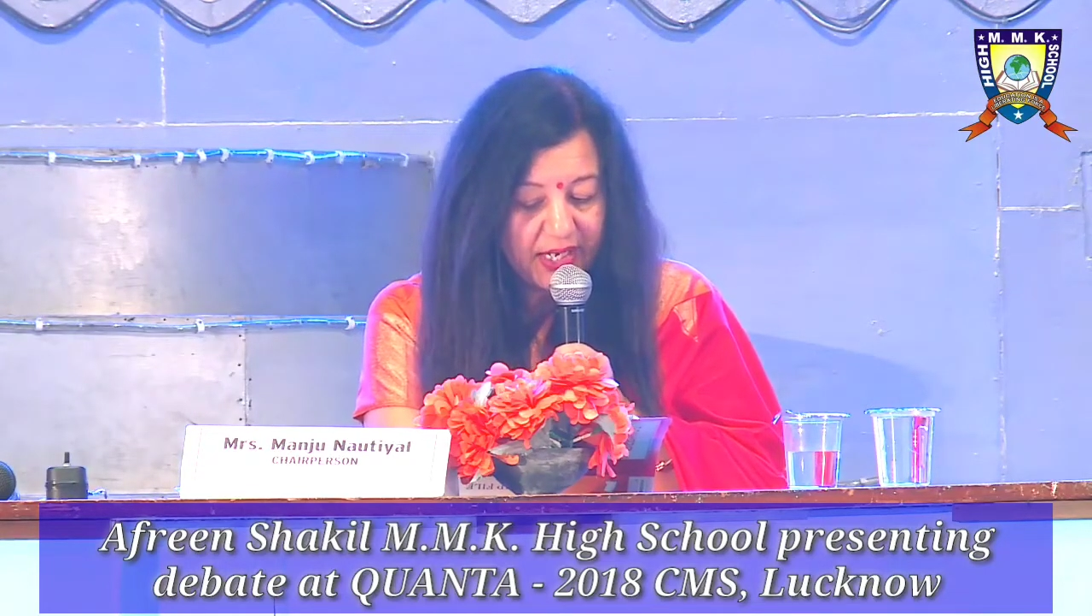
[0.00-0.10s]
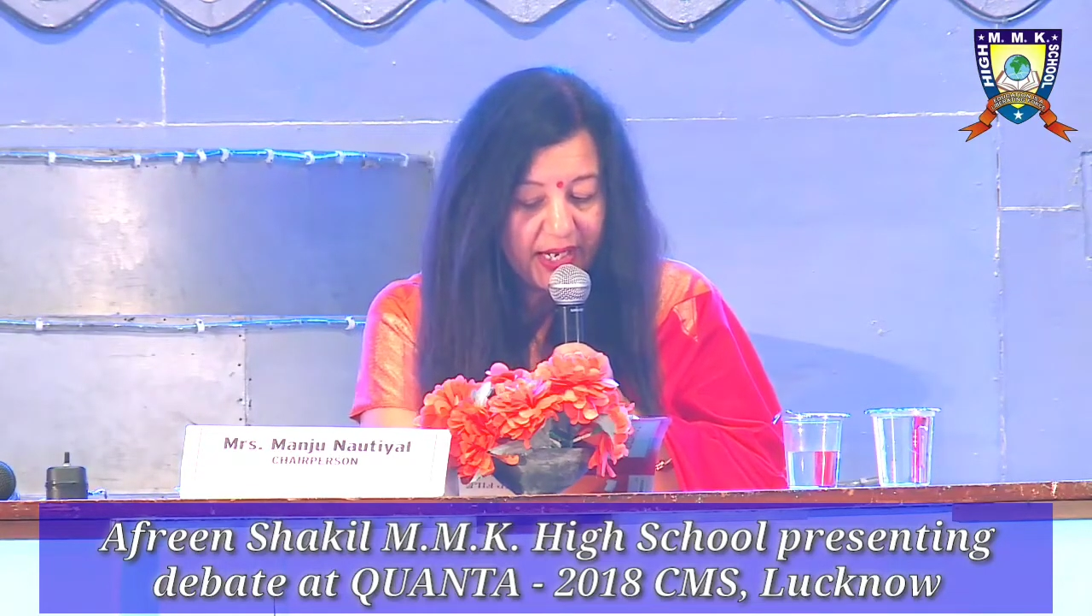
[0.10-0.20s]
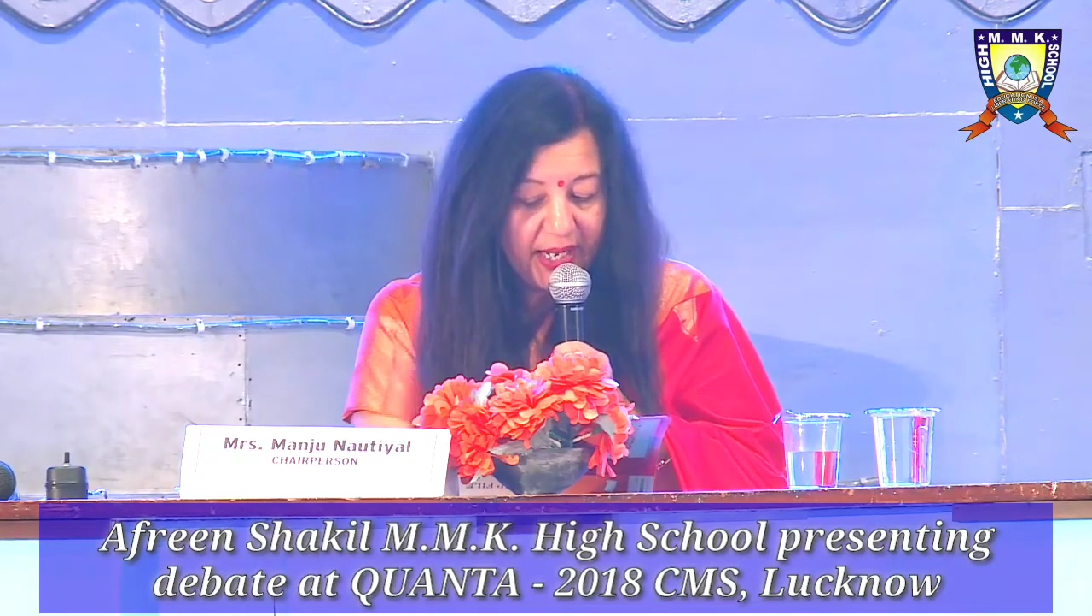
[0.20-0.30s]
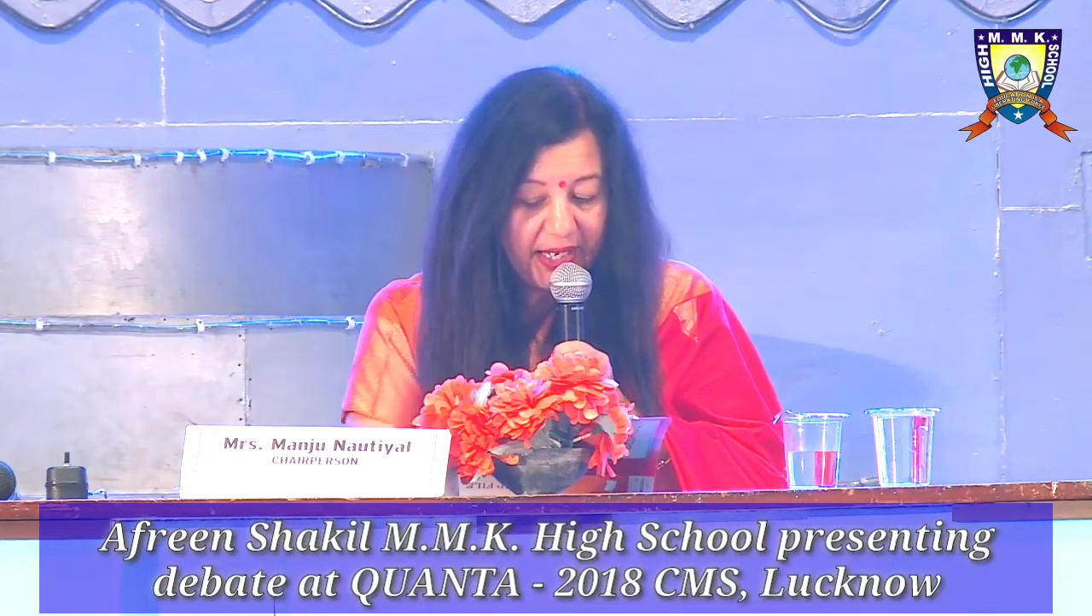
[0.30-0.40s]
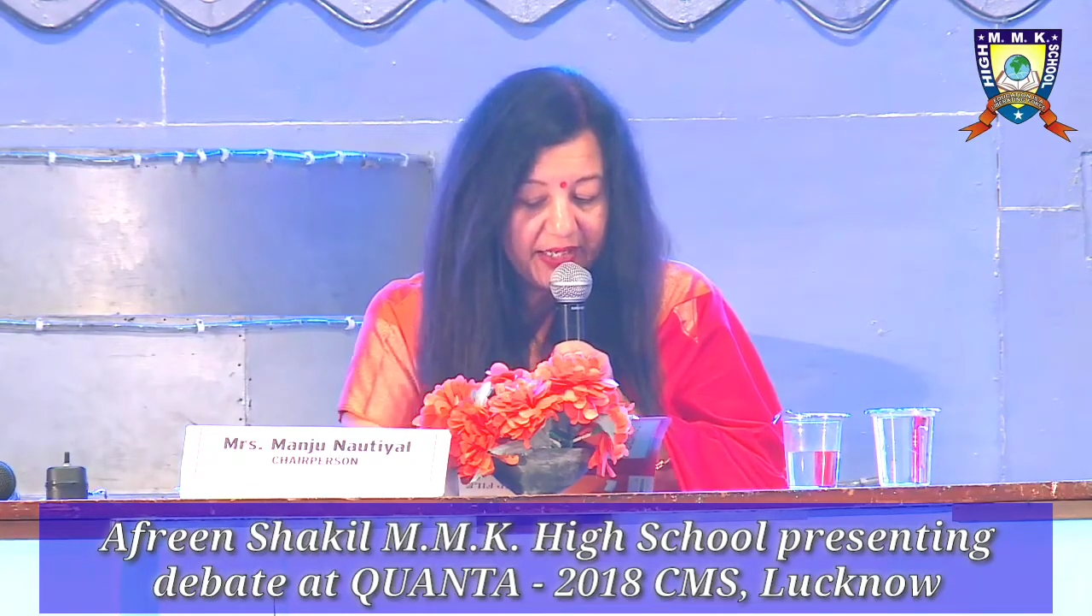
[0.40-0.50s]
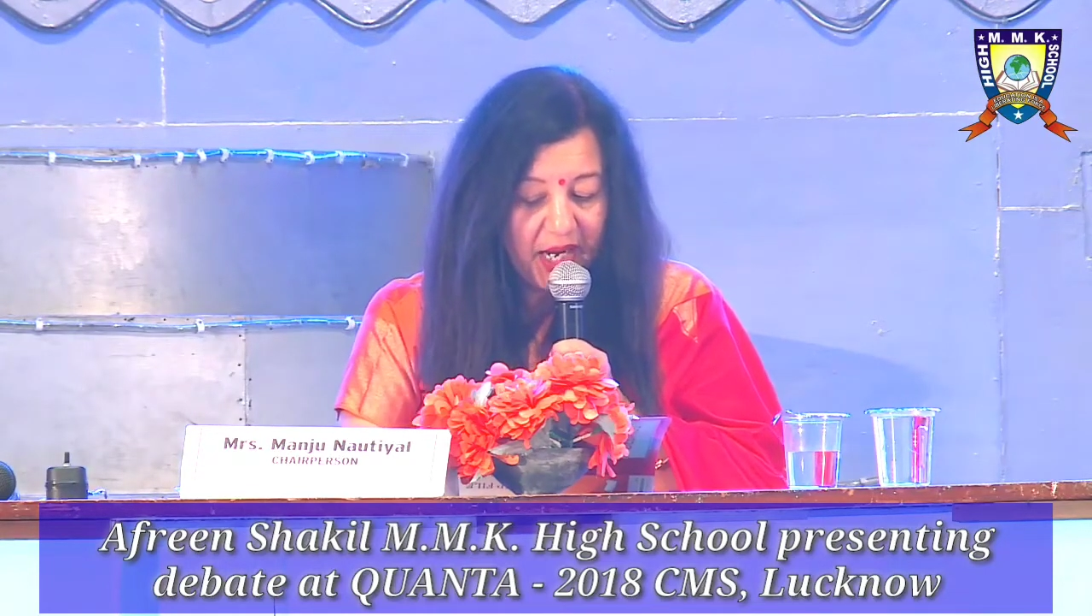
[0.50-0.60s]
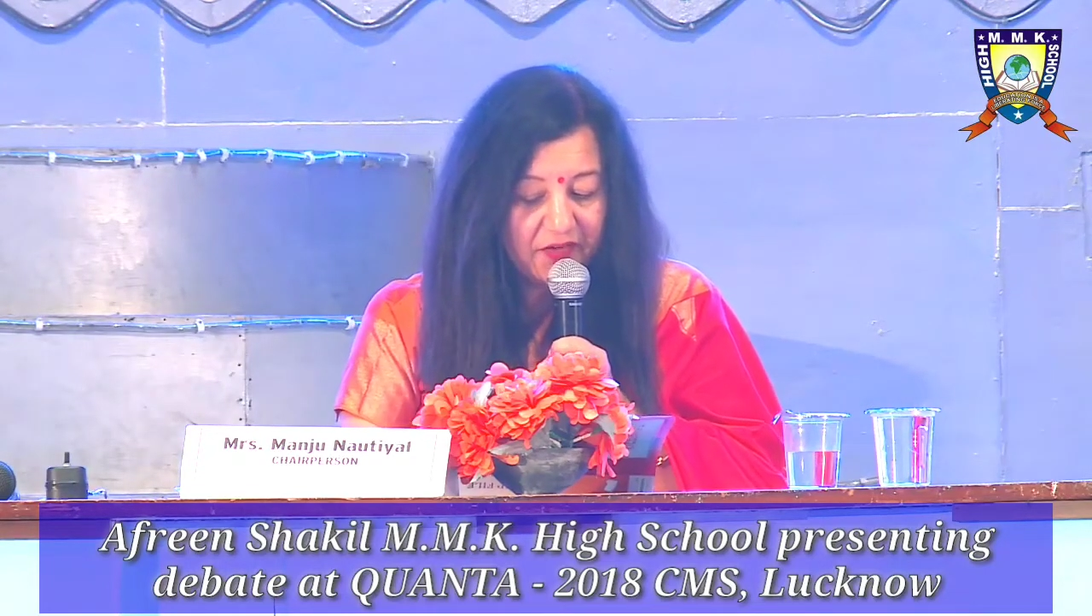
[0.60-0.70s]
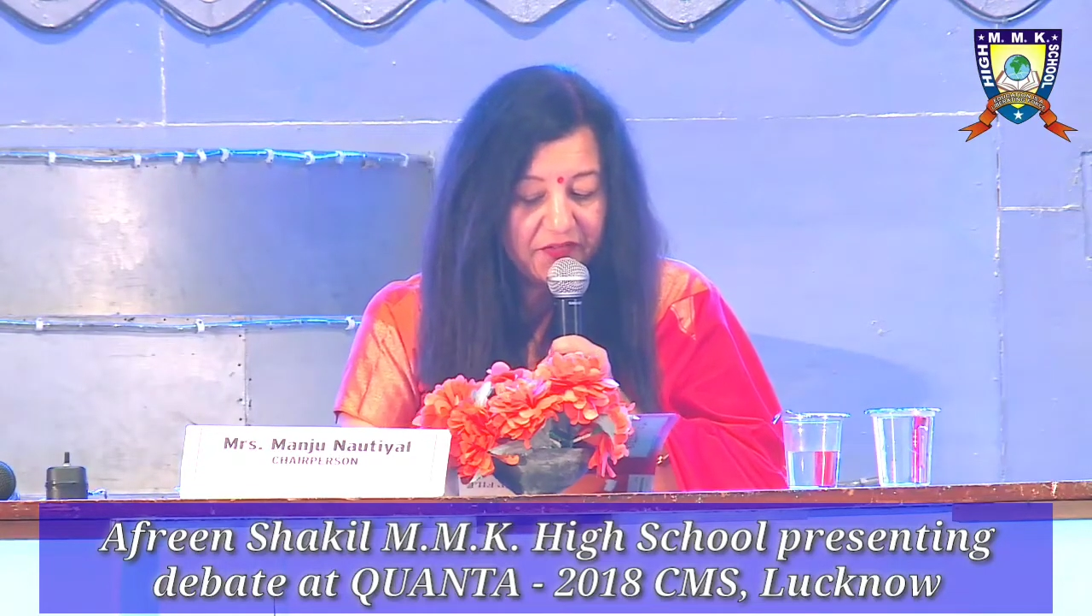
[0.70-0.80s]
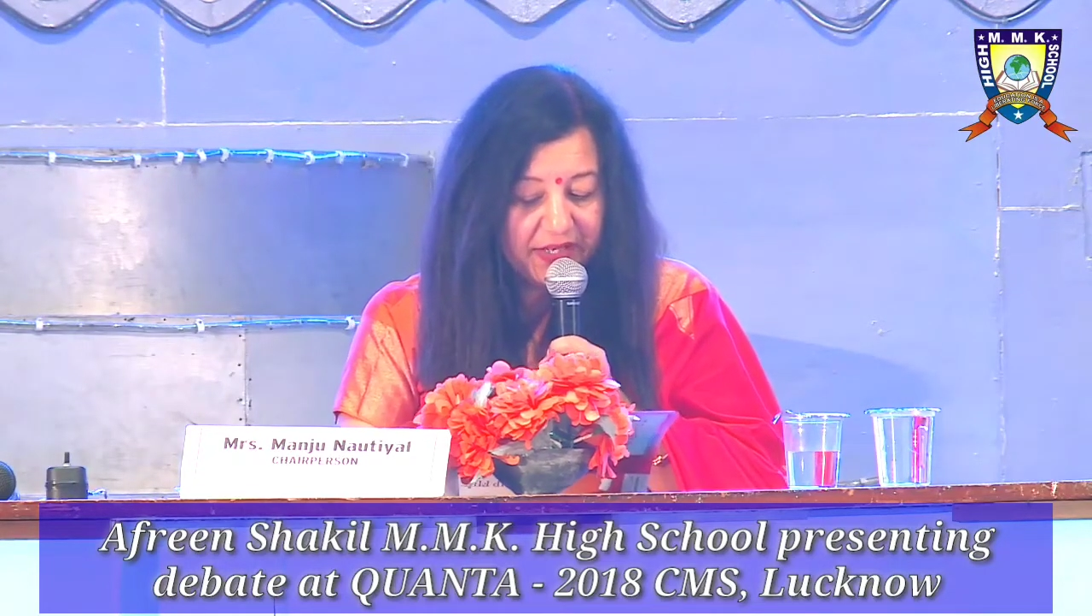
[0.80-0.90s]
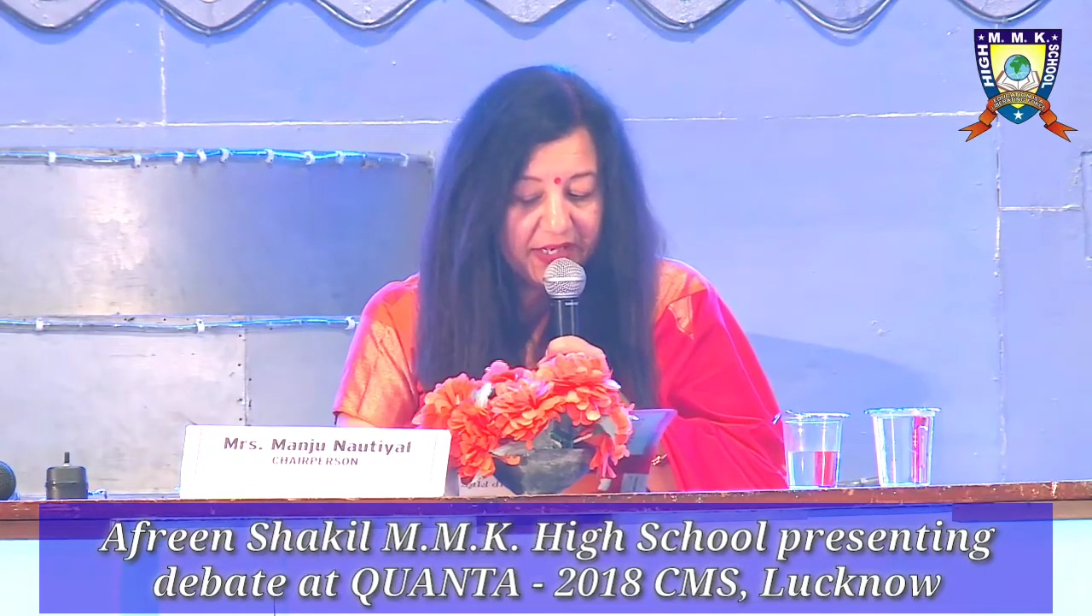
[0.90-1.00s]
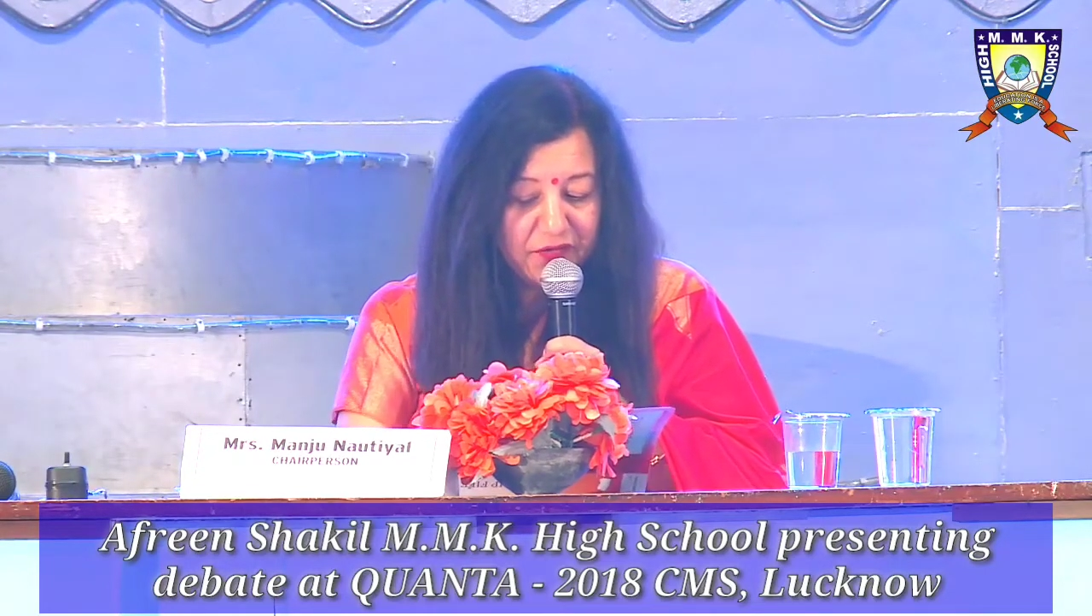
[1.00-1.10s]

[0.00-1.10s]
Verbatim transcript: and Afreen